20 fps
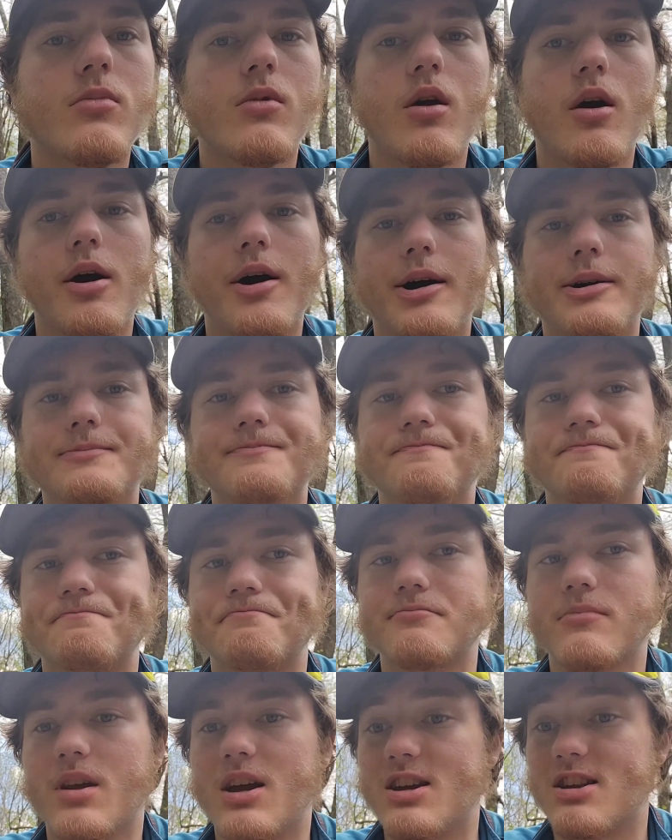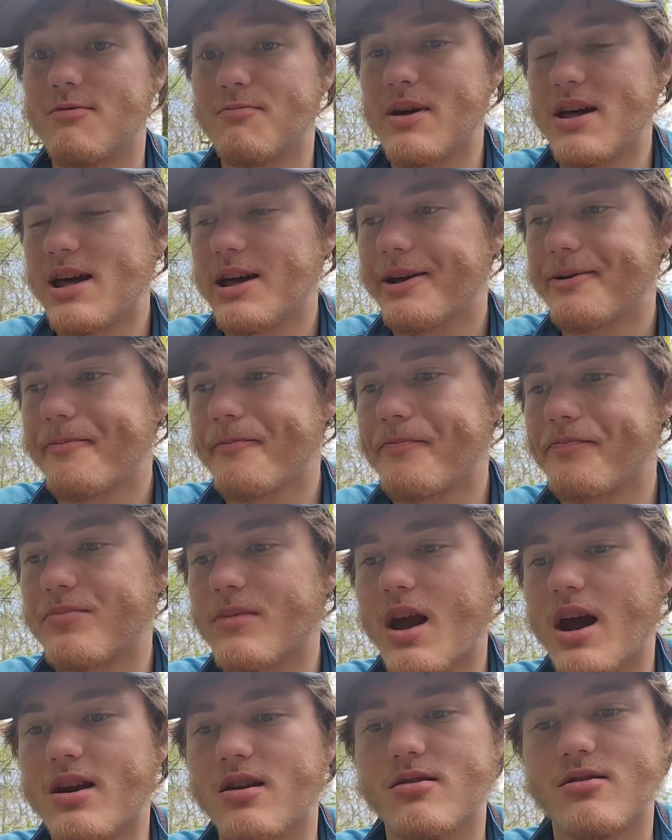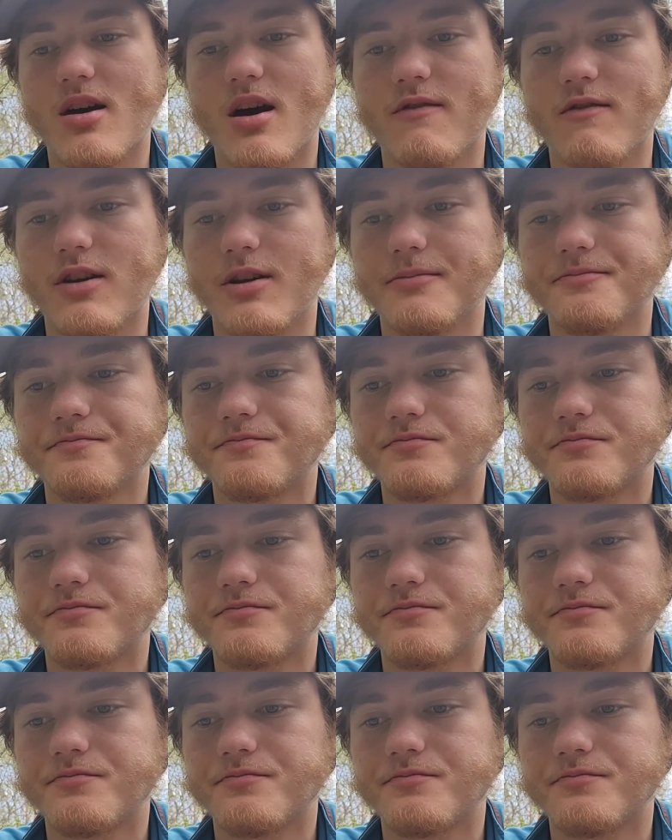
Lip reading: It's big and it's heavy.